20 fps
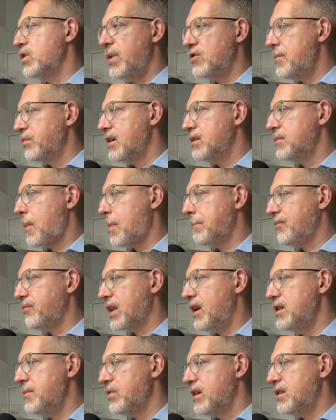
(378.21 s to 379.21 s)
of these
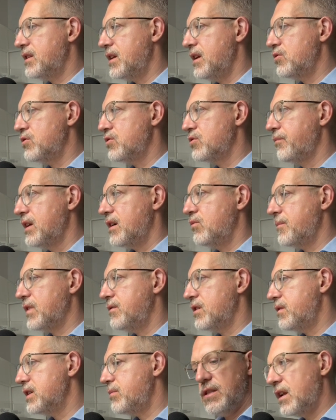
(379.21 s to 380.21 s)
specialized patent drafting
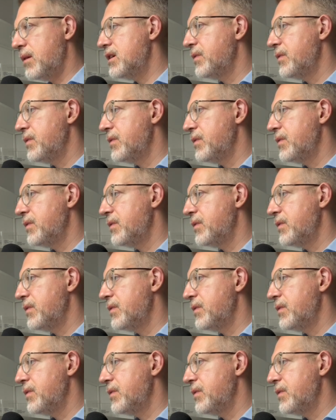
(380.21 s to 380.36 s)
tools